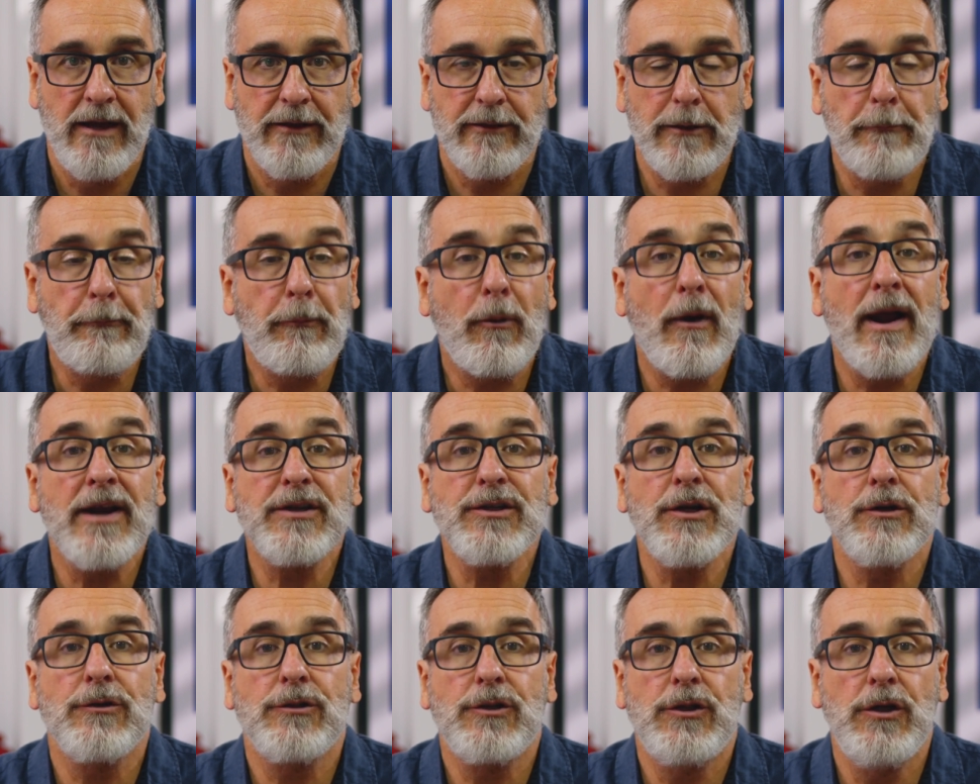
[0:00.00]
The
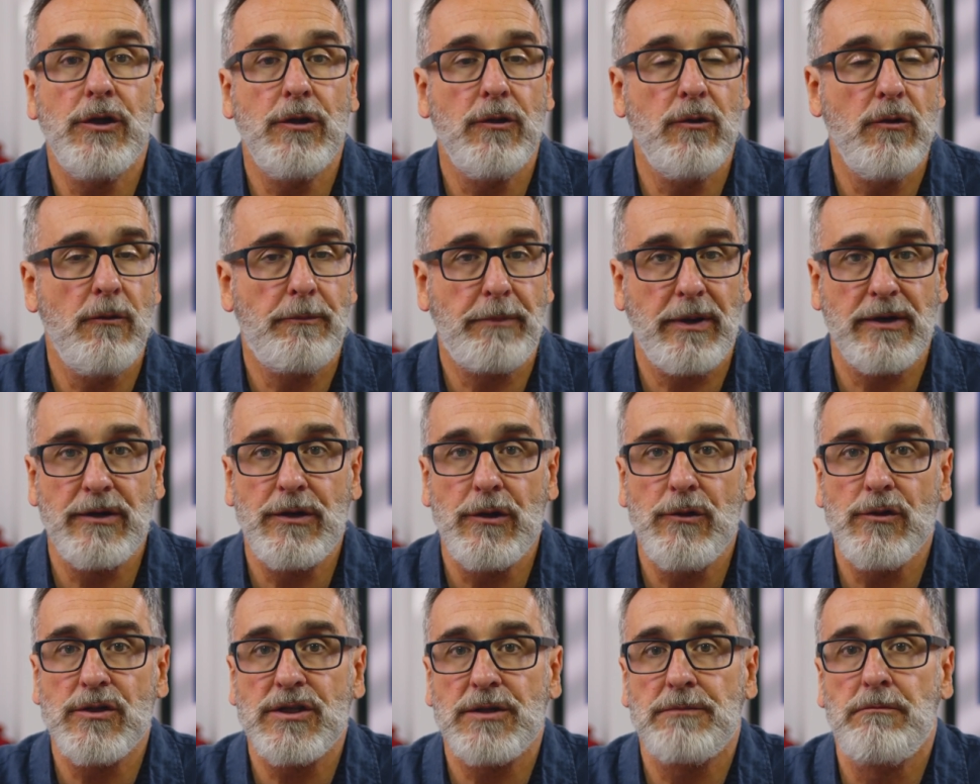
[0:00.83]
pressure to
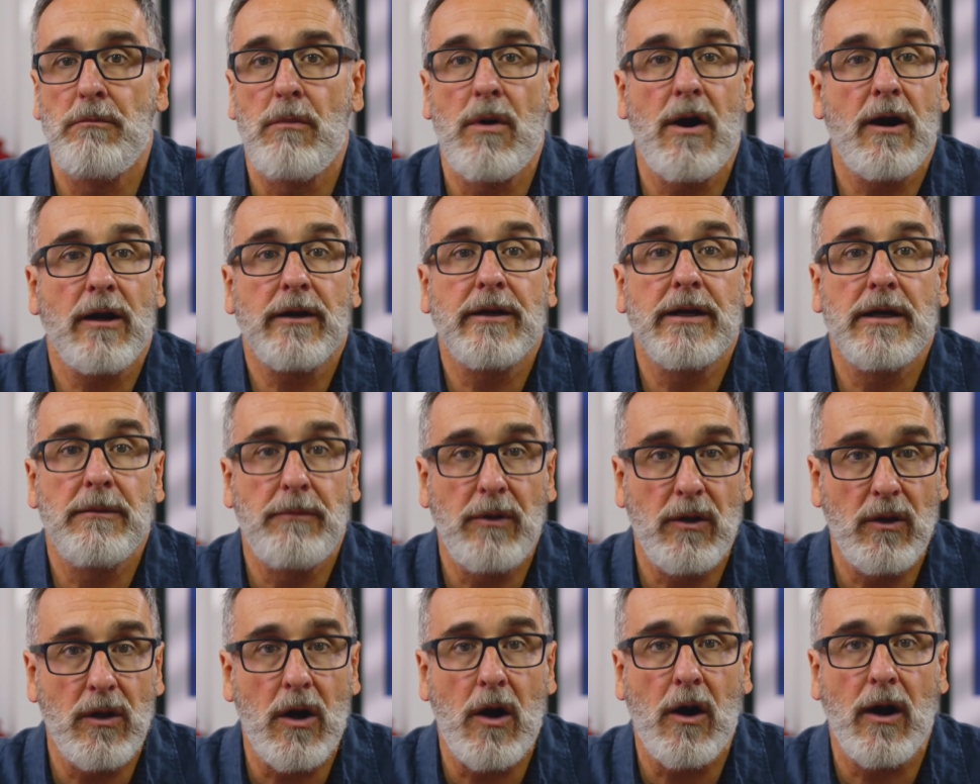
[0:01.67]
produce
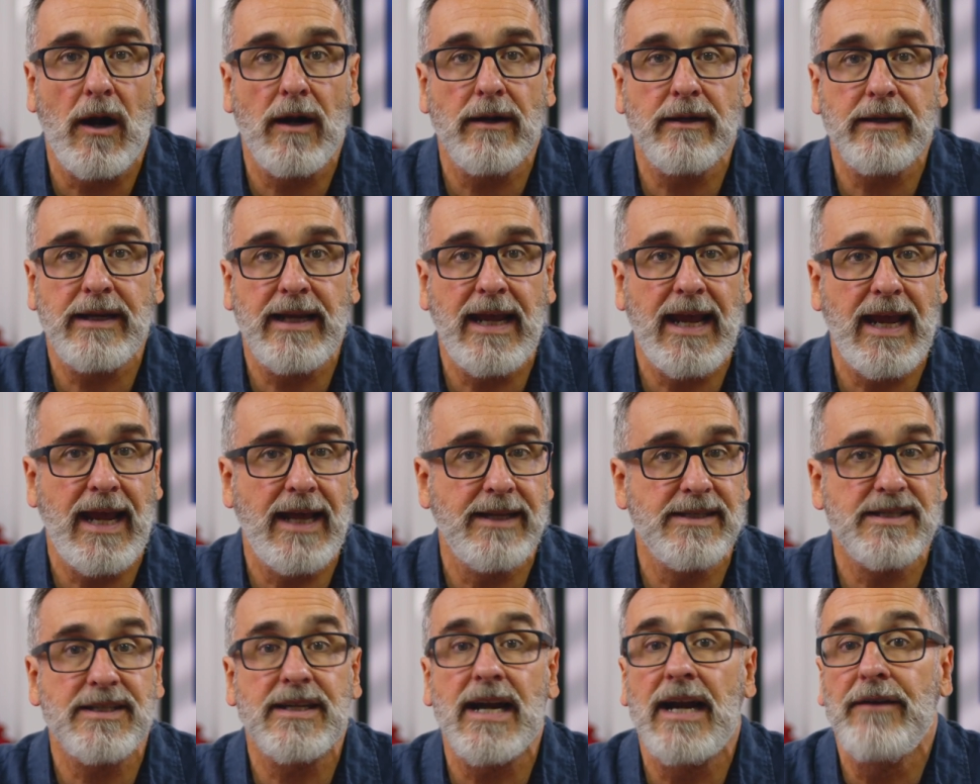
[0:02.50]
marketable art
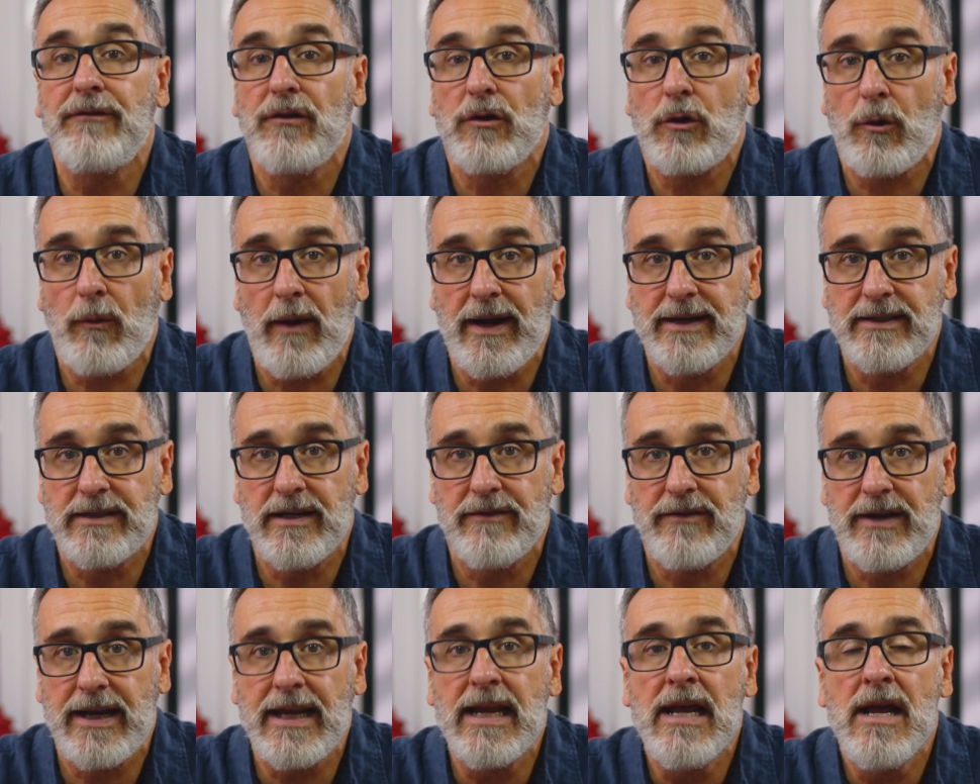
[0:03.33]
can stifle
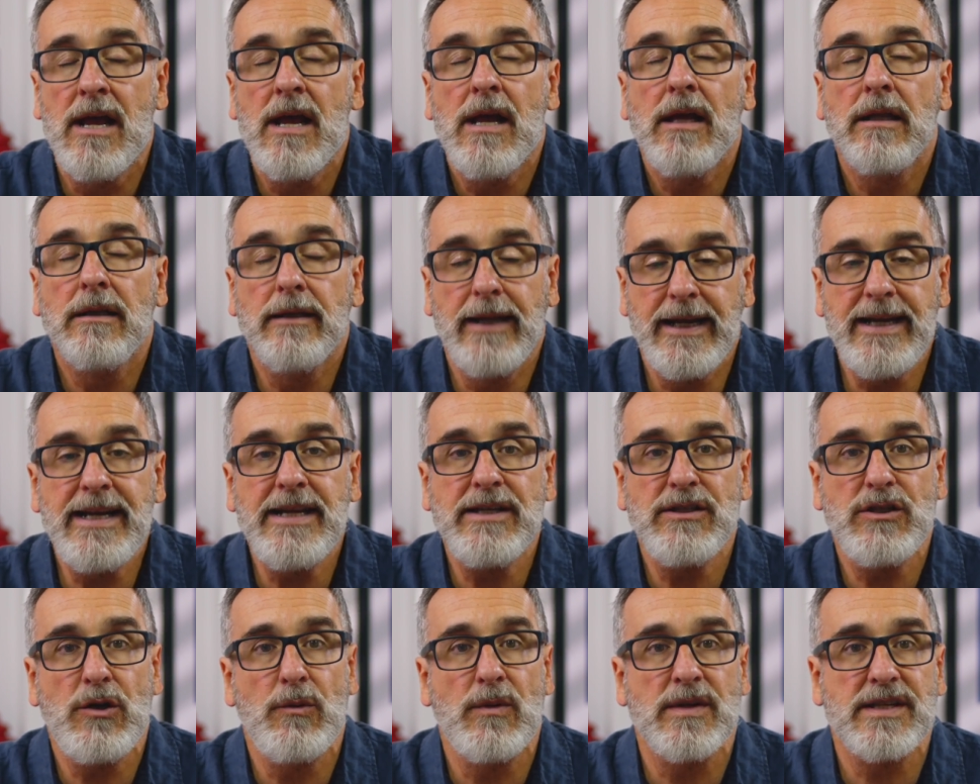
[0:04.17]
creativity,
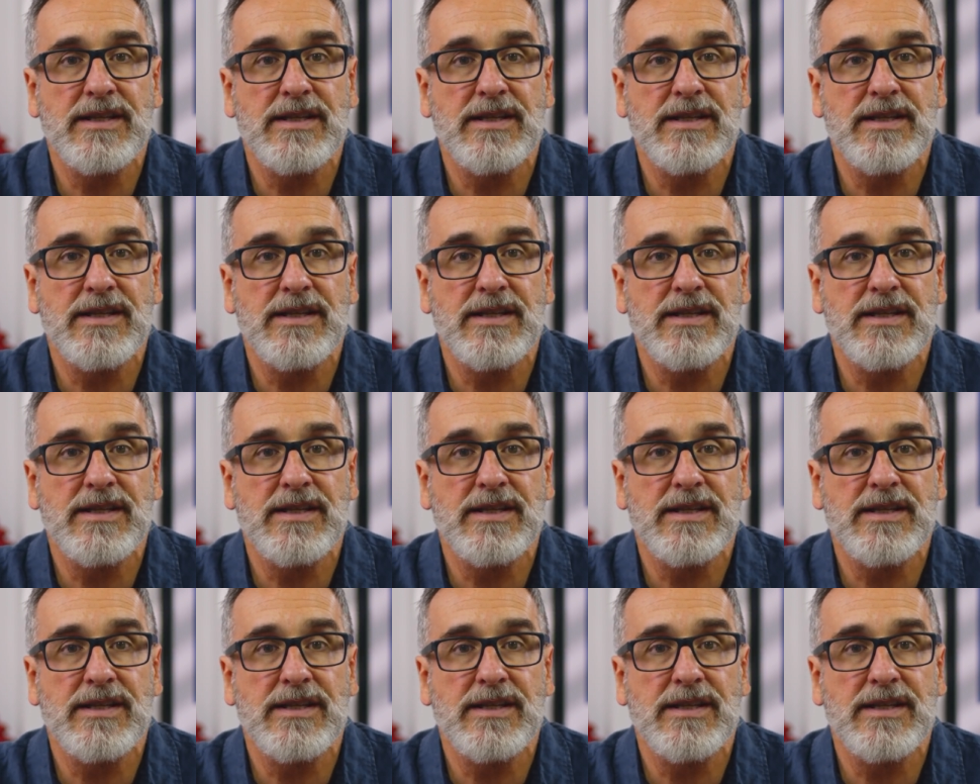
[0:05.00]
leading to a